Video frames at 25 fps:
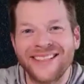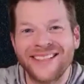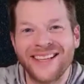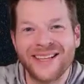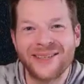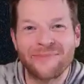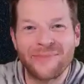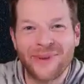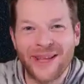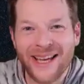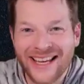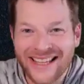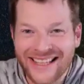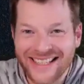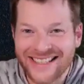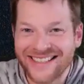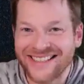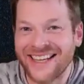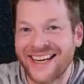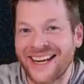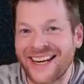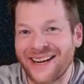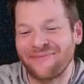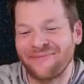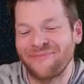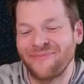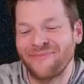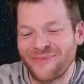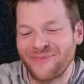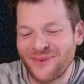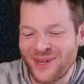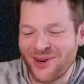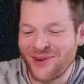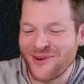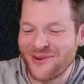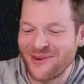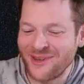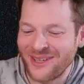Let's play this game.
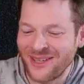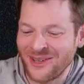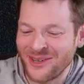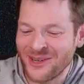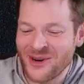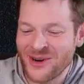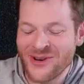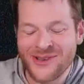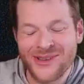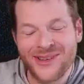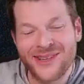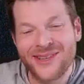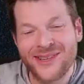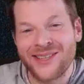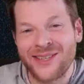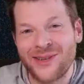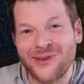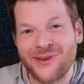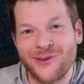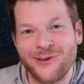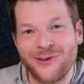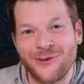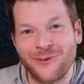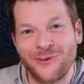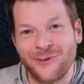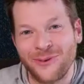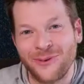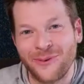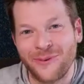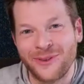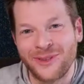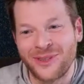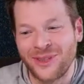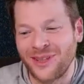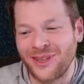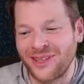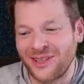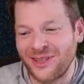So your goal is to
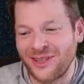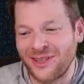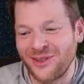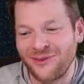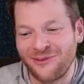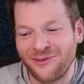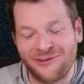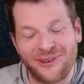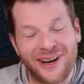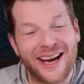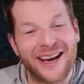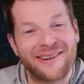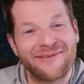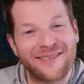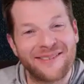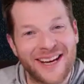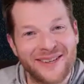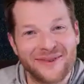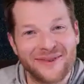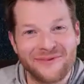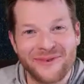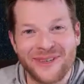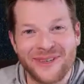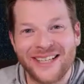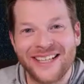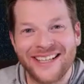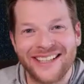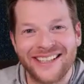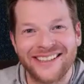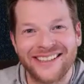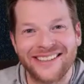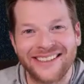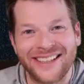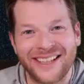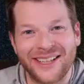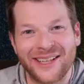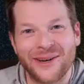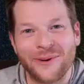do 5 days a
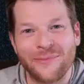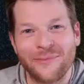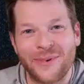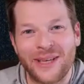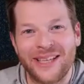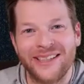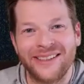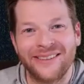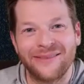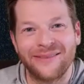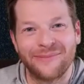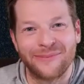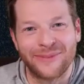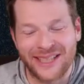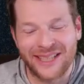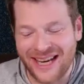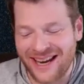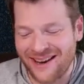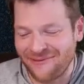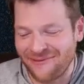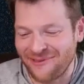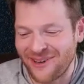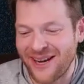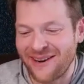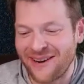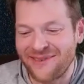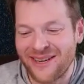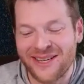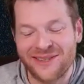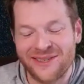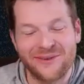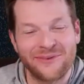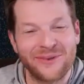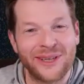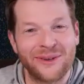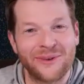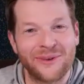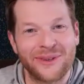week. Be to have 5
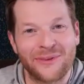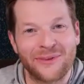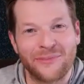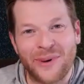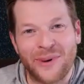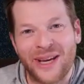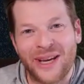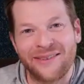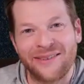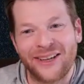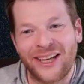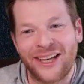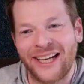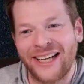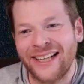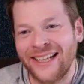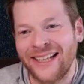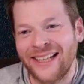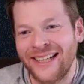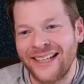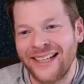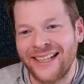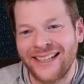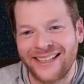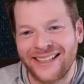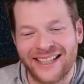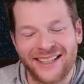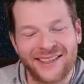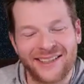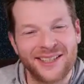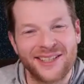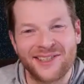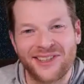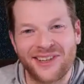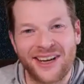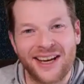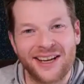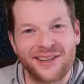days a week worth of paving. Get
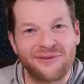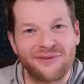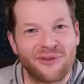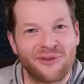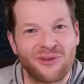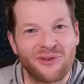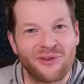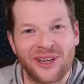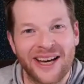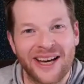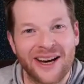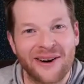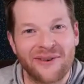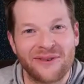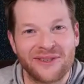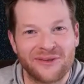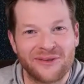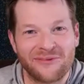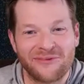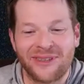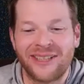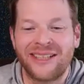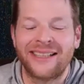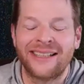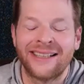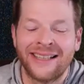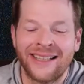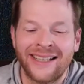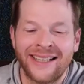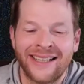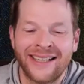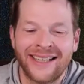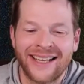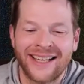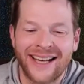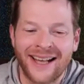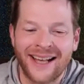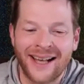these guys 40 hours a week.
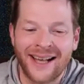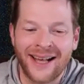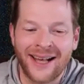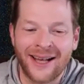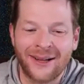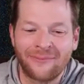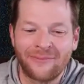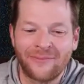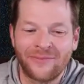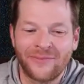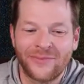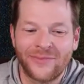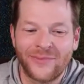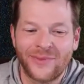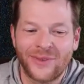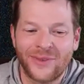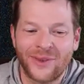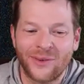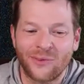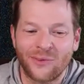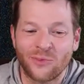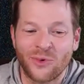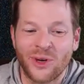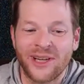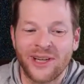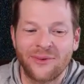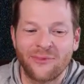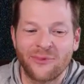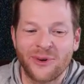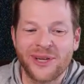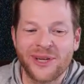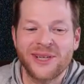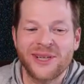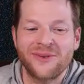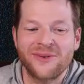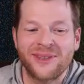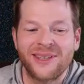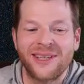Um, what
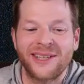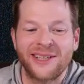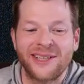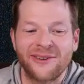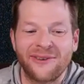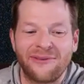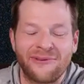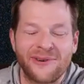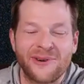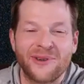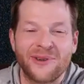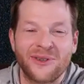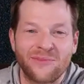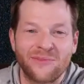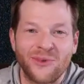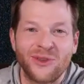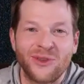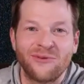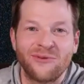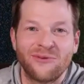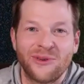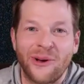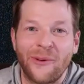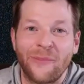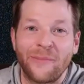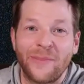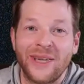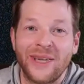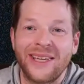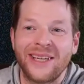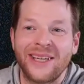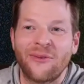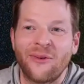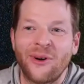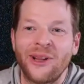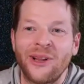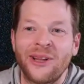do you think your first move will be?